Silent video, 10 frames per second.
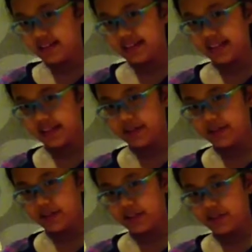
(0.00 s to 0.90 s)
It's like
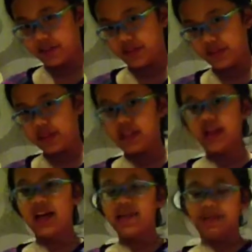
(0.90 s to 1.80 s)
really cool.
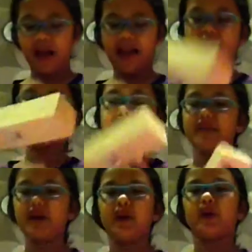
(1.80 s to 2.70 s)
But I can make
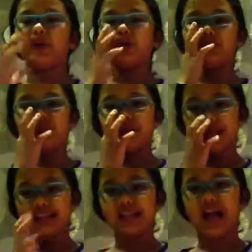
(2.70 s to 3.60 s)
my own
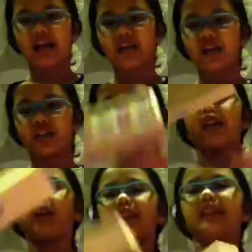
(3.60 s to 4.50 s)
because I just
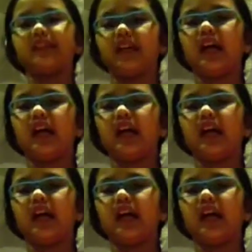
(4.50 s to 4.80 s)
got this